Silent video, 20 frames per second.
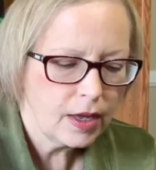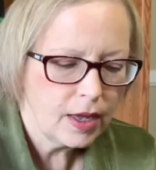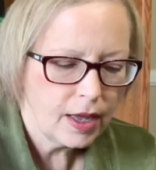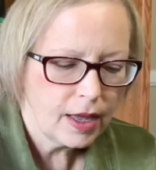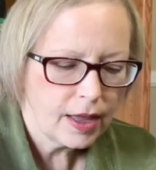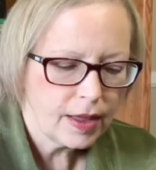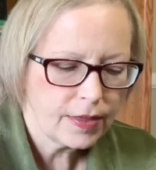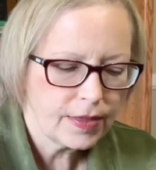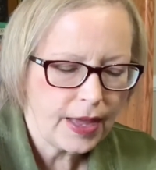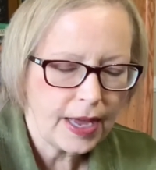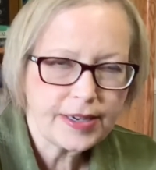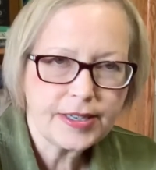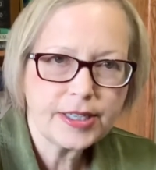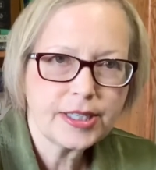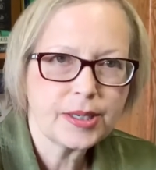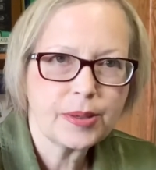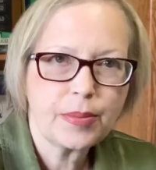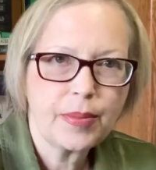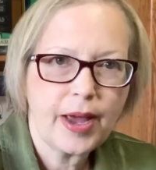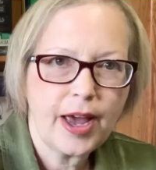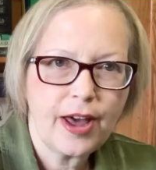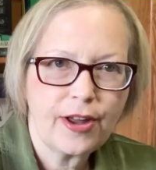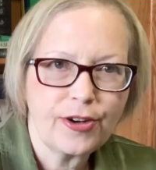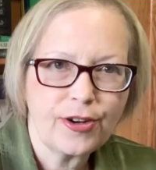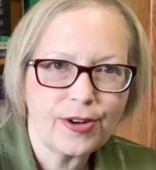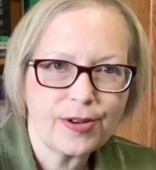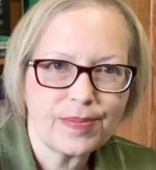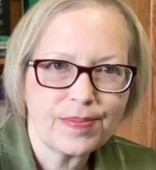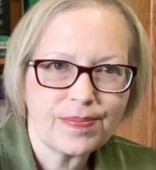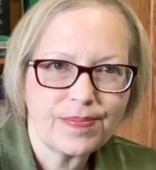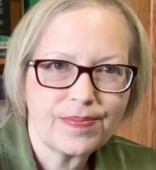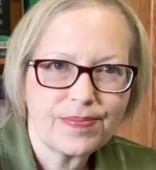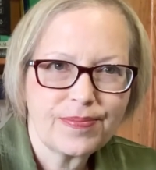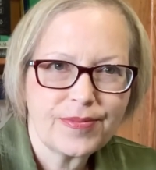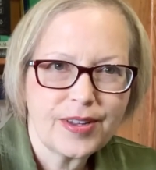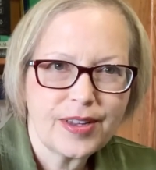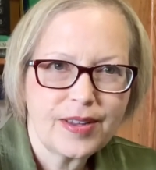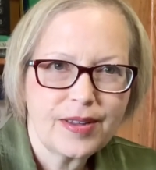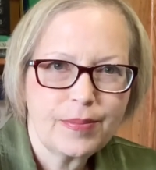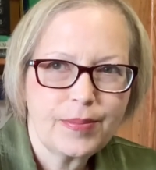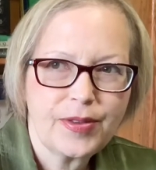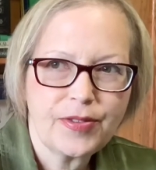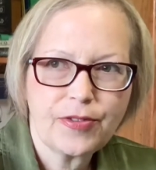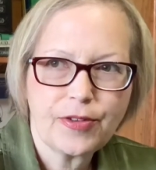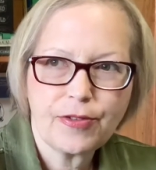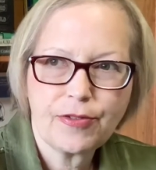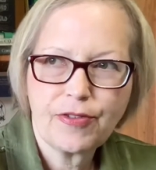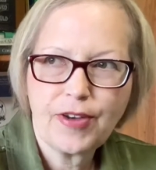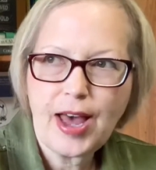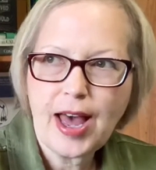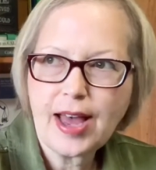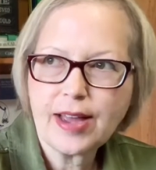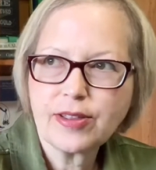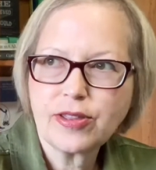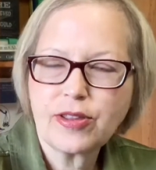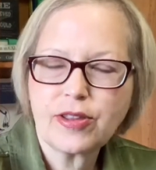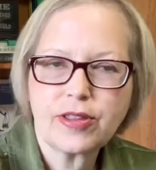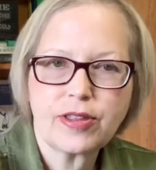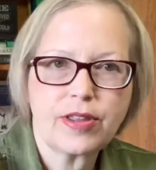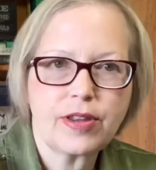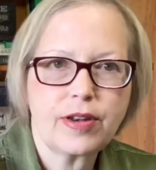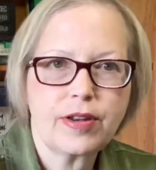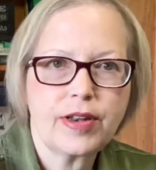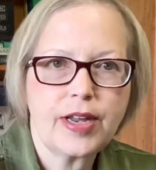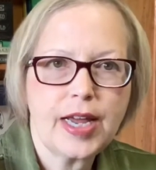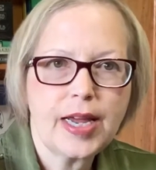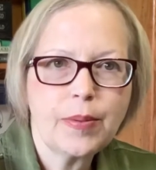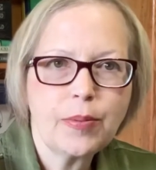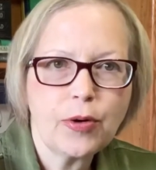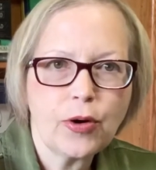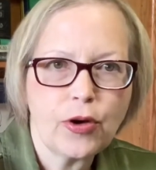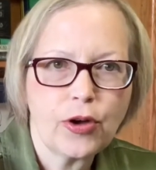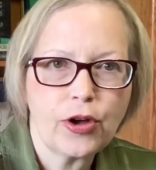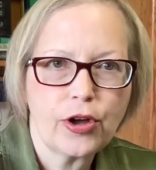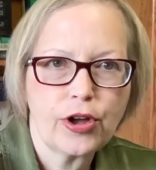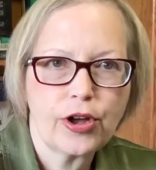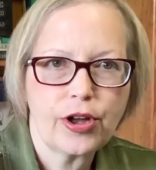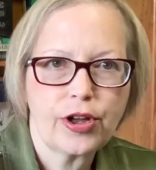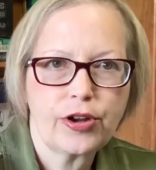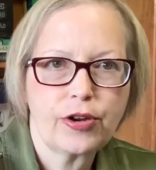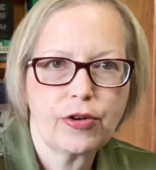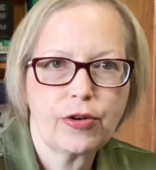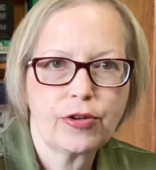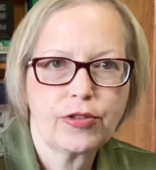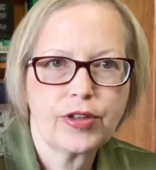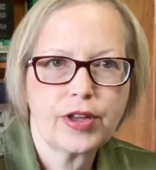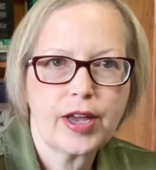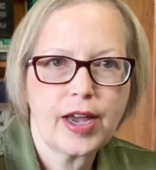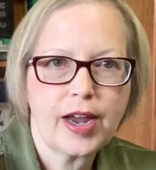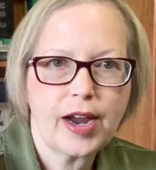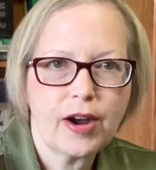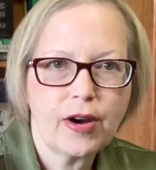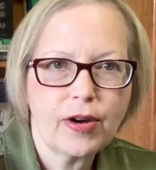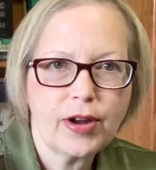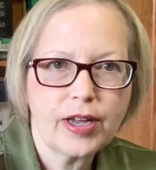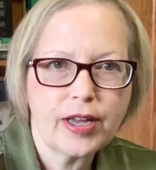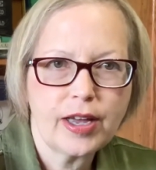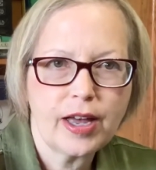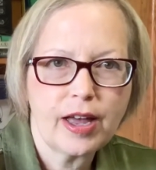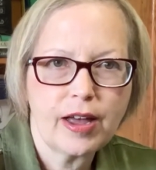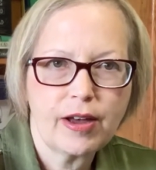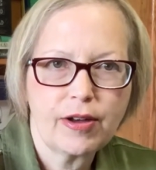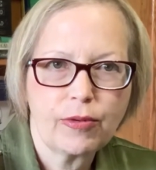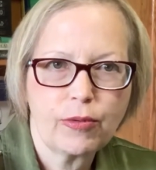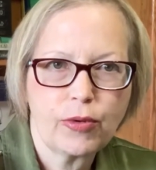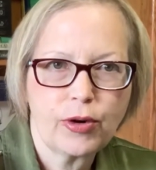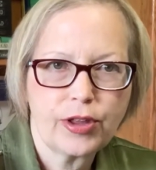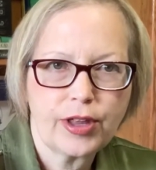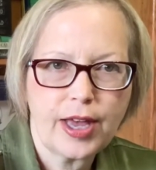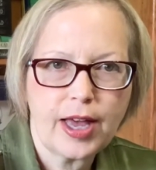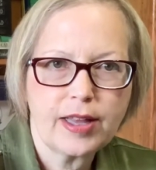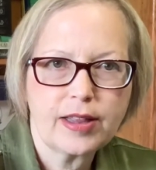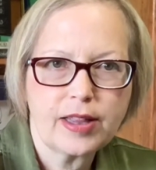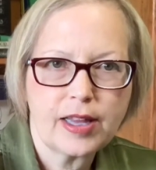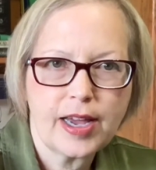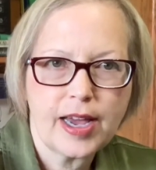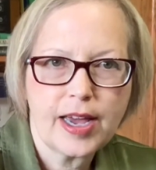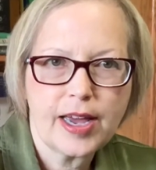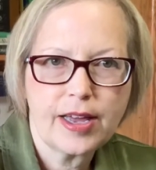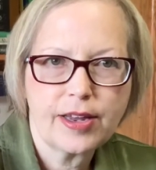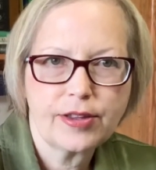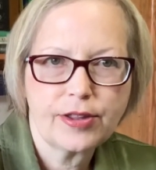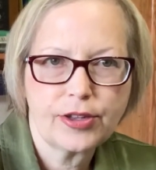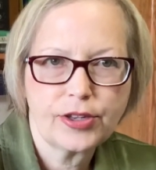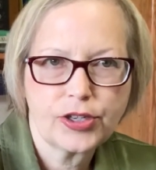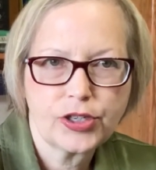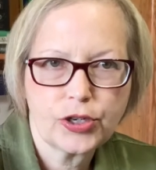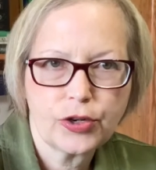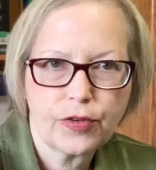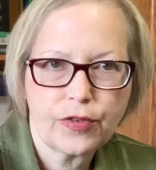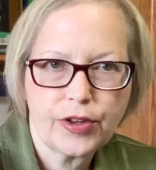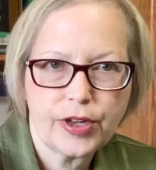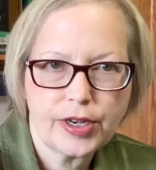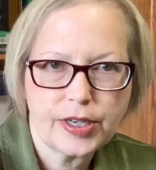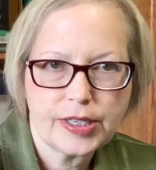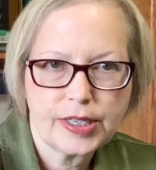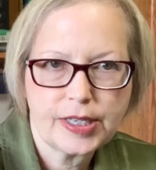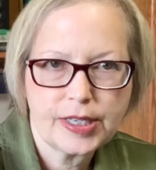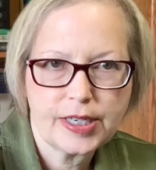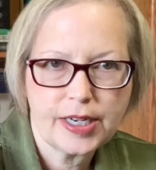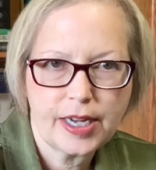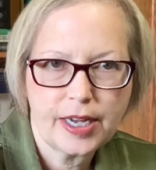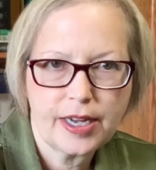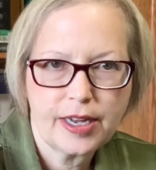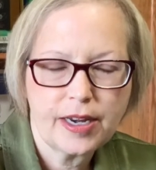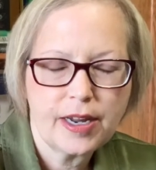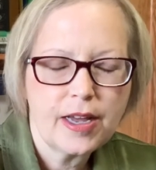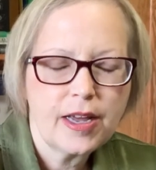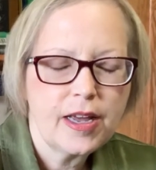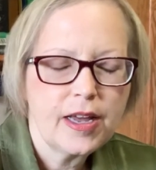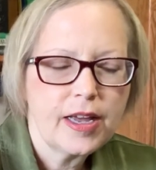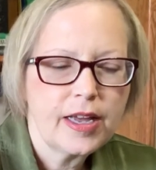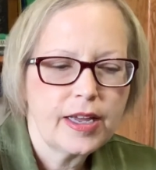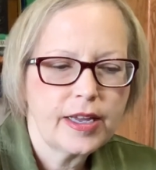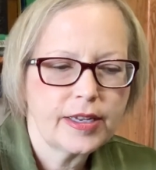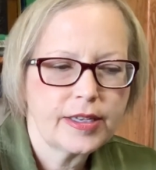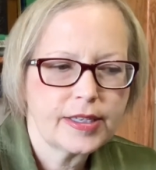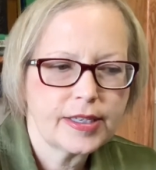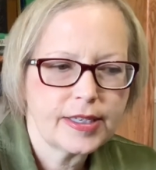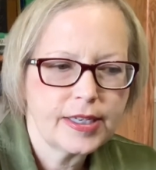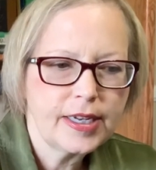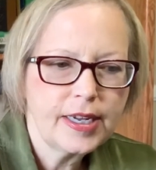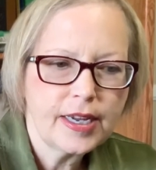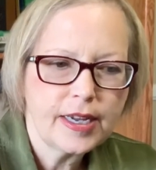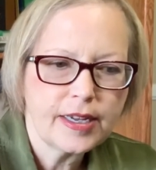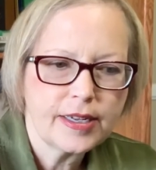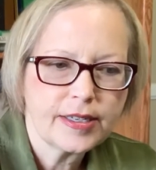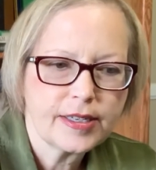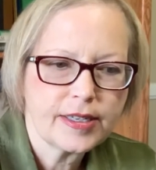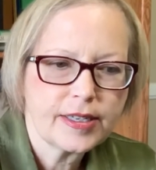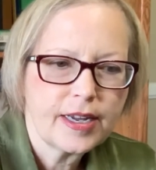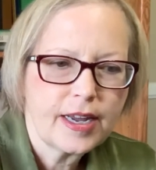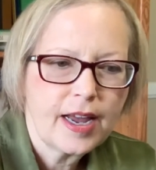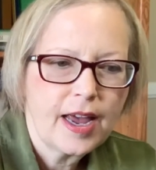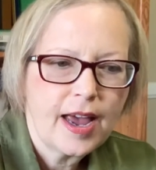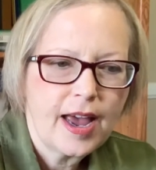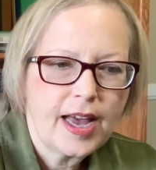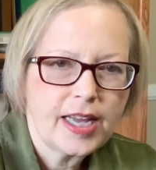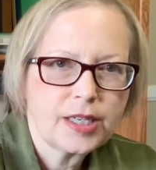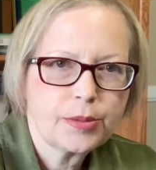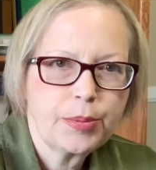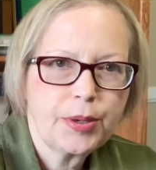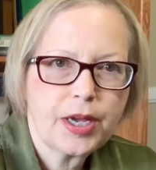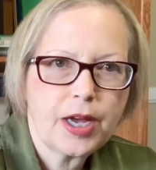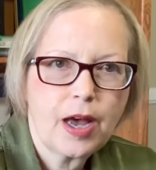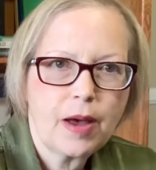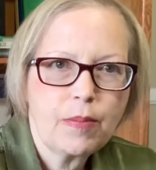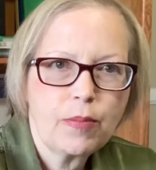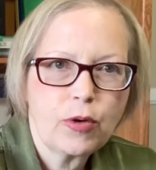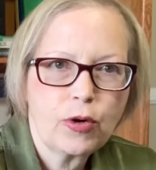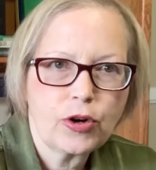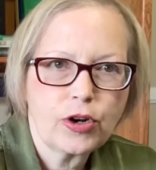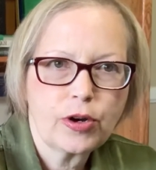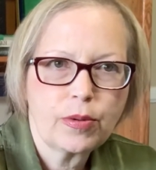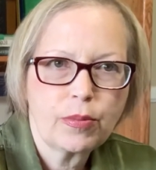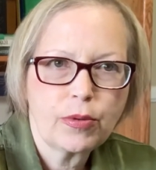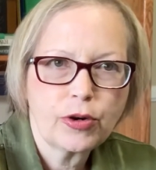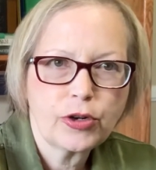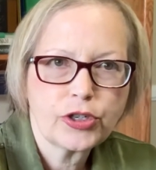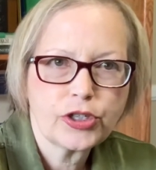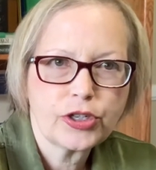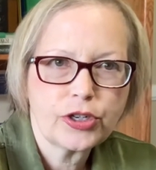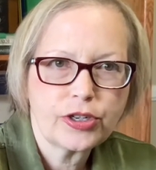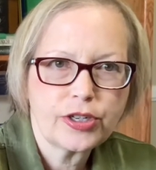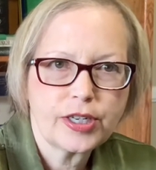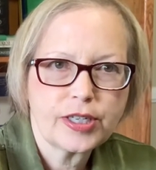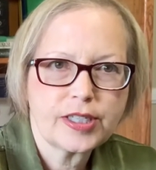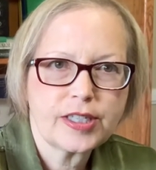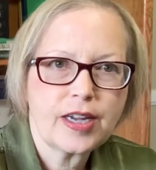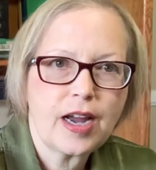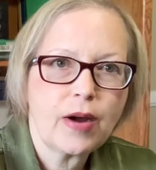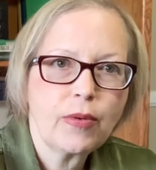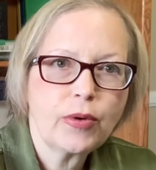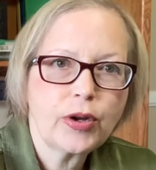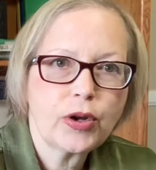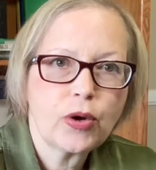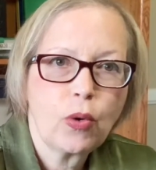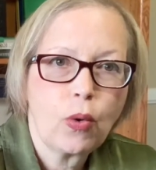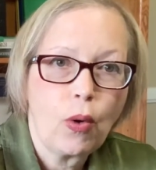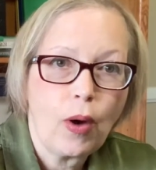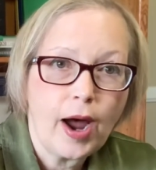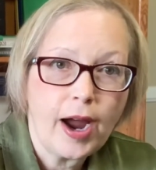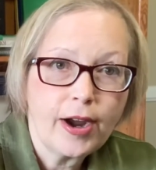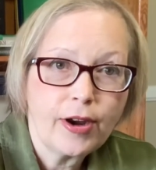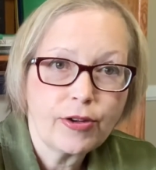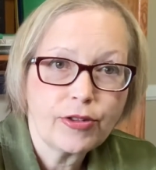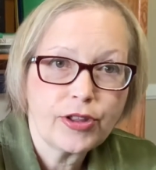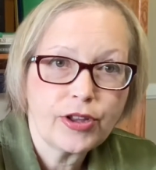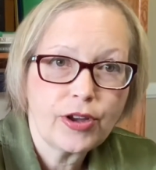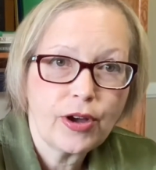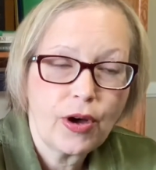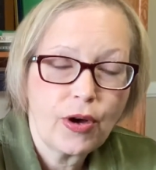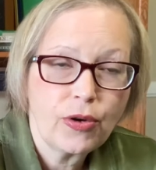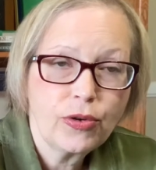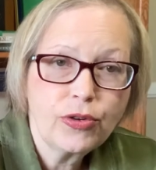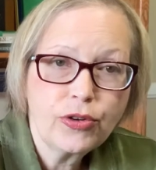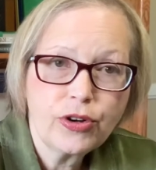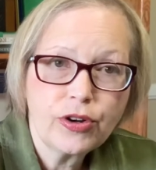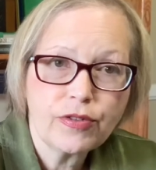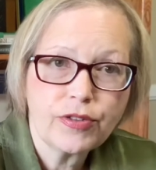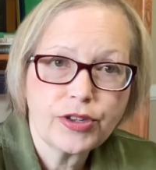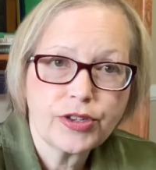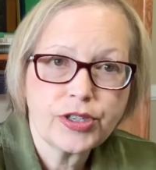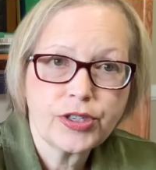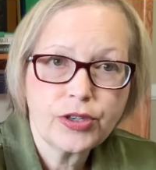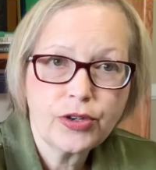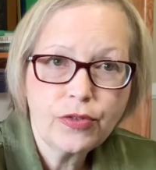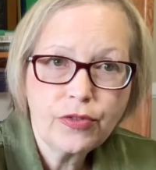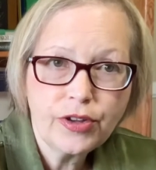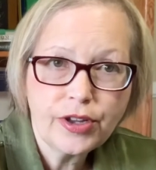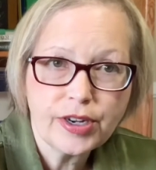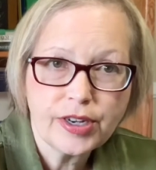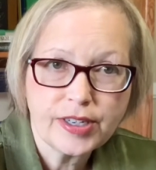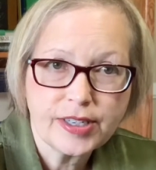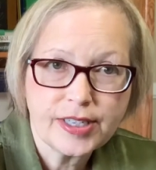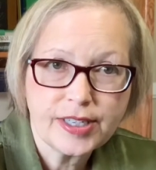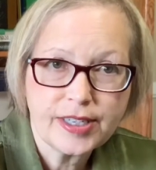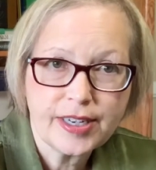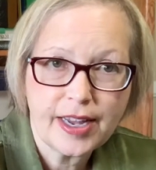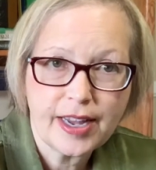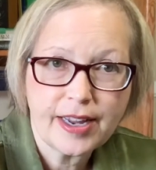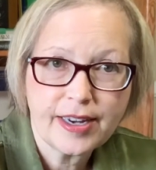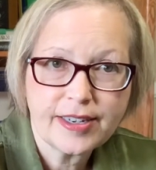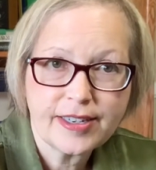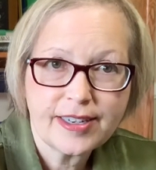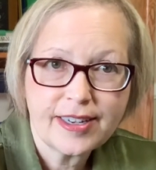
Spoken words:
That doesn't matter. The fact that the neighborhood or the area where that land, the Serbian estate, exists has become more commercial does not require the owner of the Serbian estate